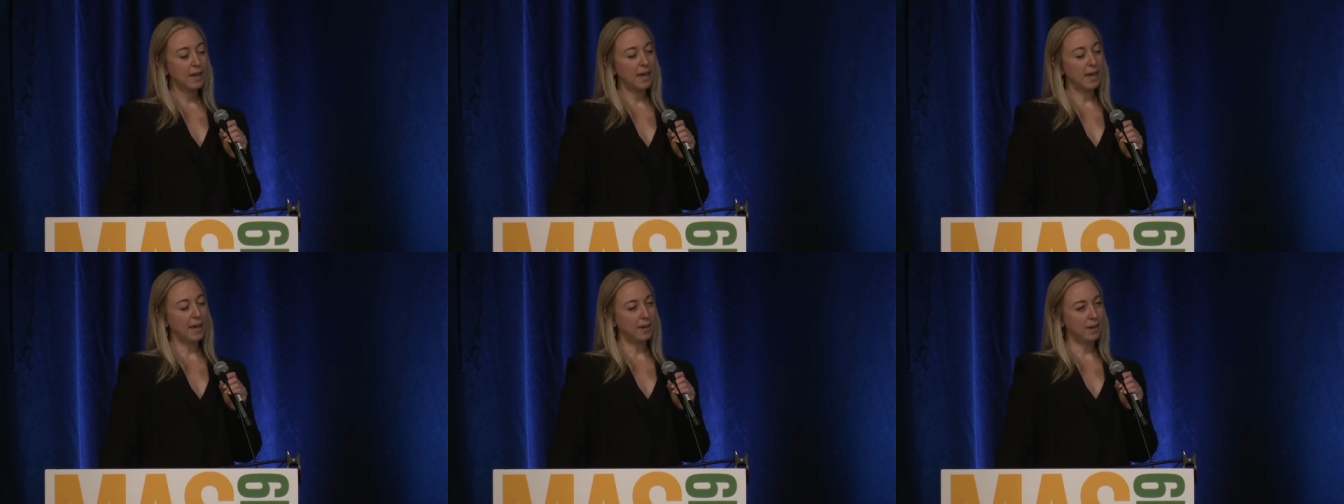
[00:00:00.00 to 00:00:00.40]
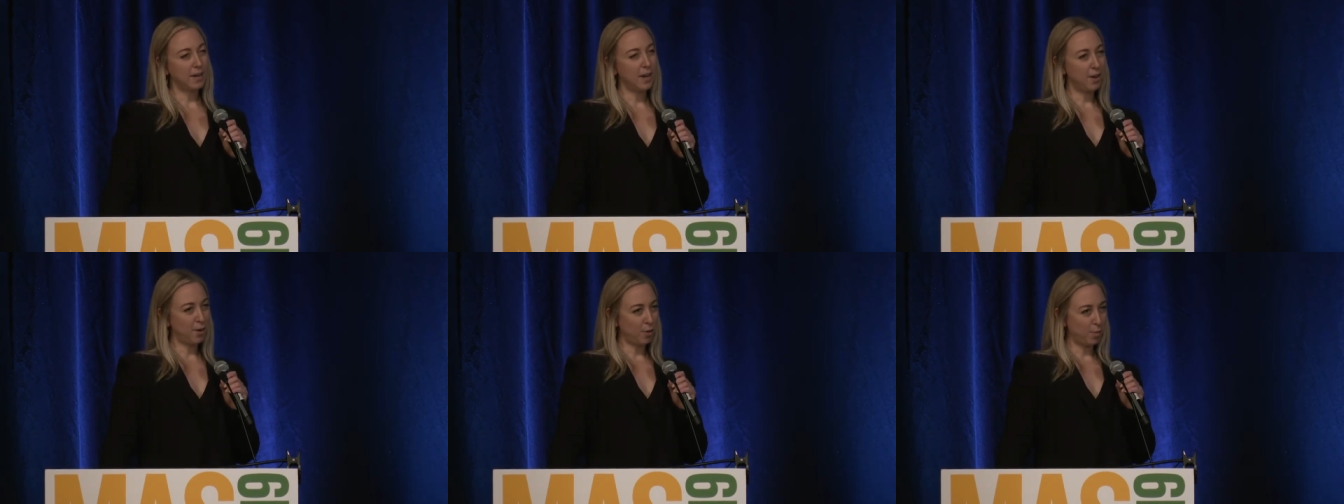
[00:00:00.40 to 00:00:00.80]
And
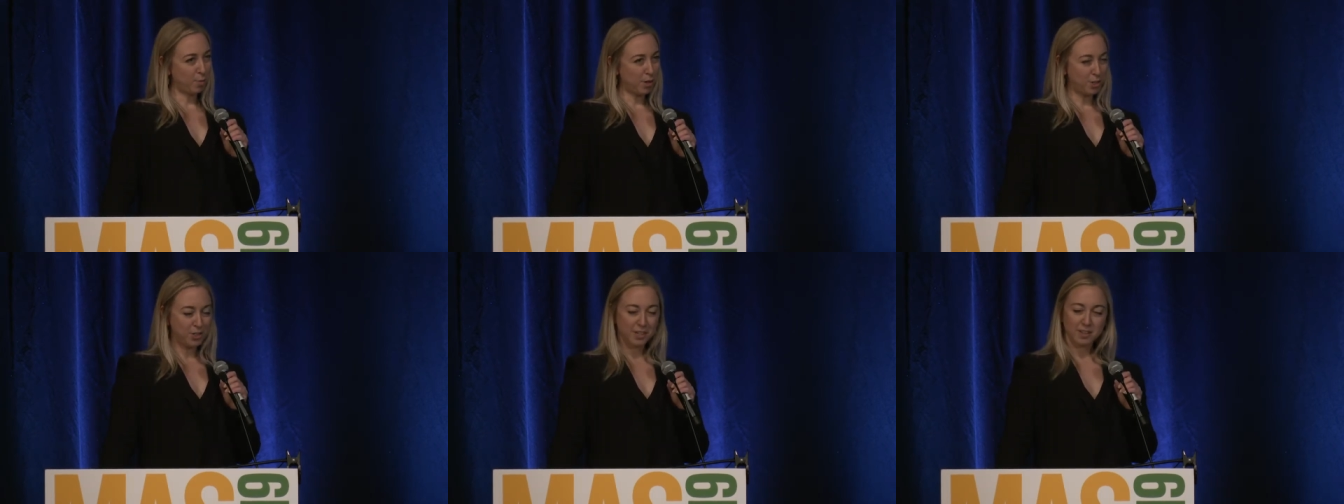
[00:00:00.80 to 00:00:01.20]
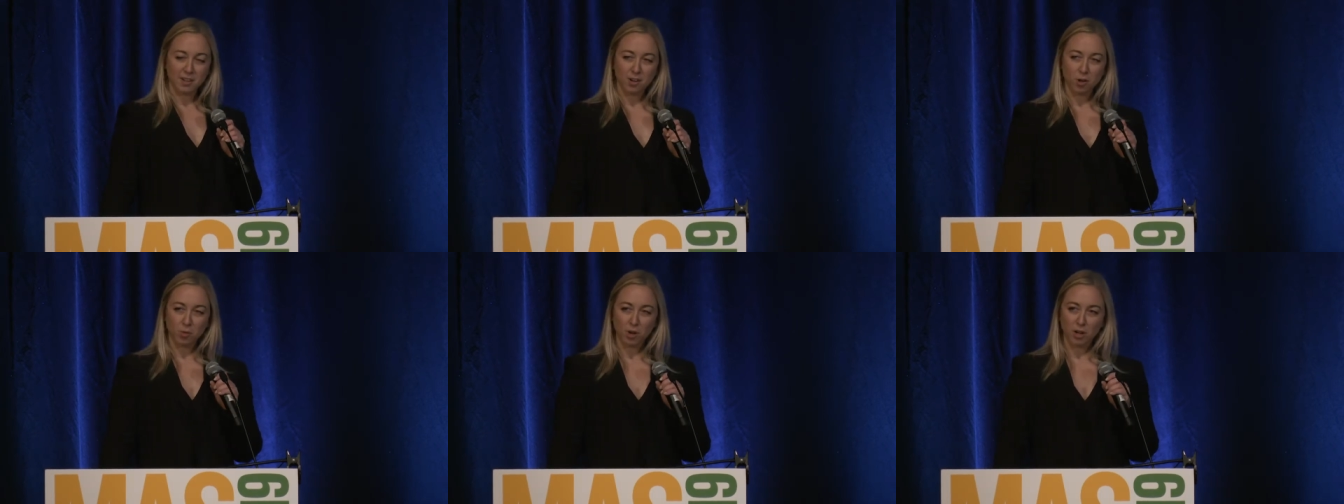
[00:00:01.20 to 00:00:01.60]
another project that
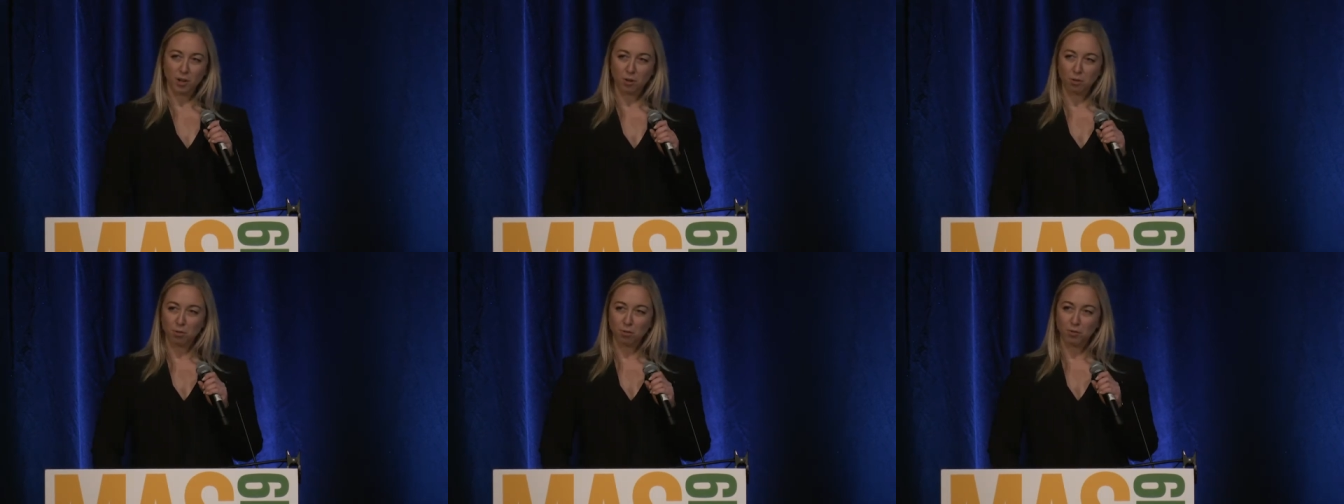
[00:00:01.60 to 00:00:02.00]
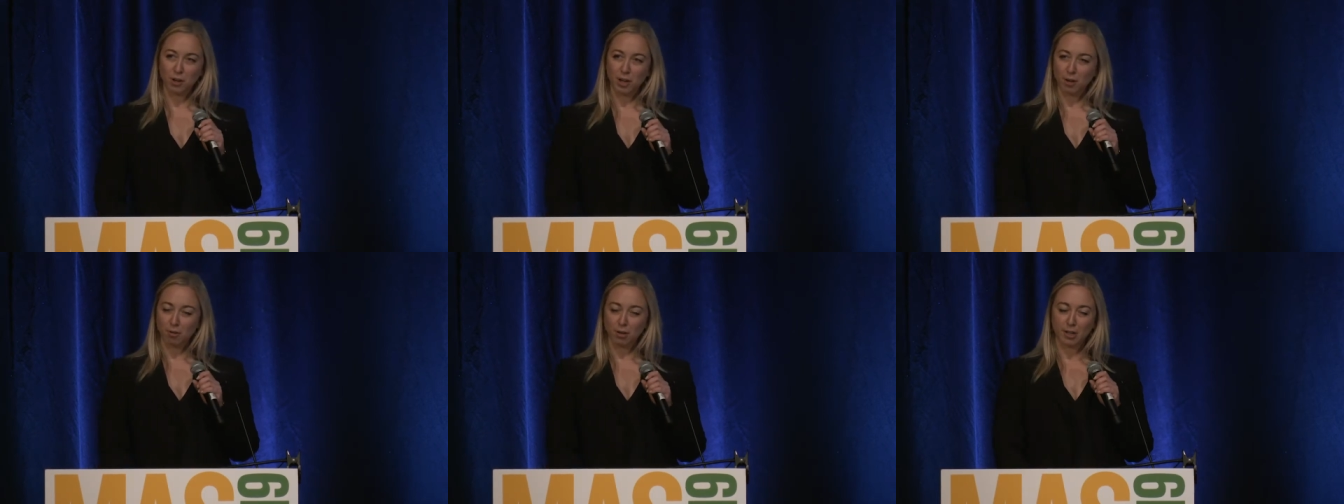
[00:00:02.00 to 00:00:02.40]
I'll walk you through
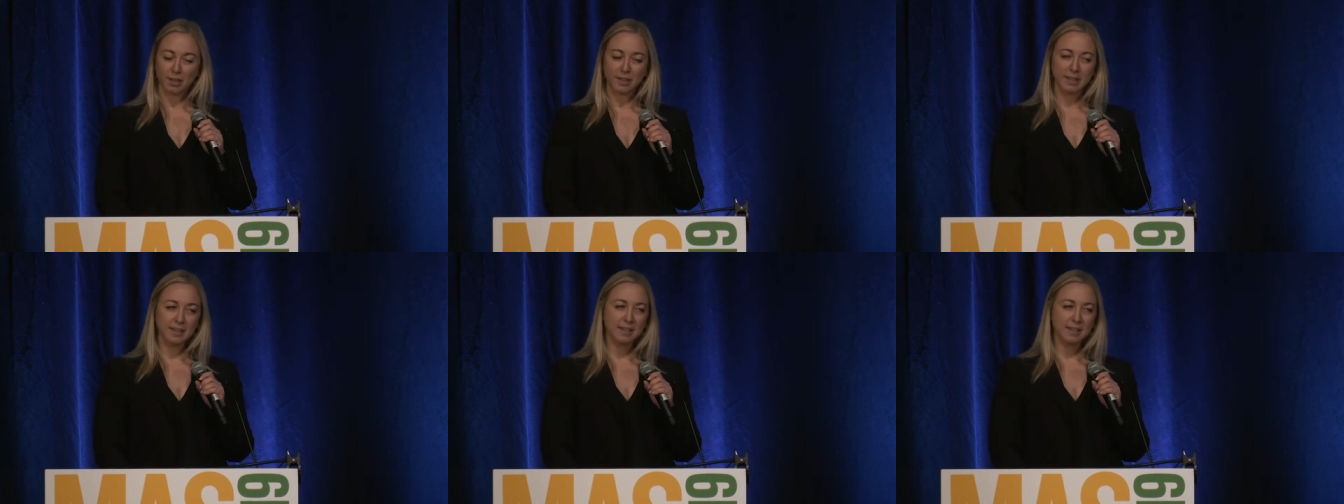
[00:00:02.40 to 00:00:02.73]
very quickly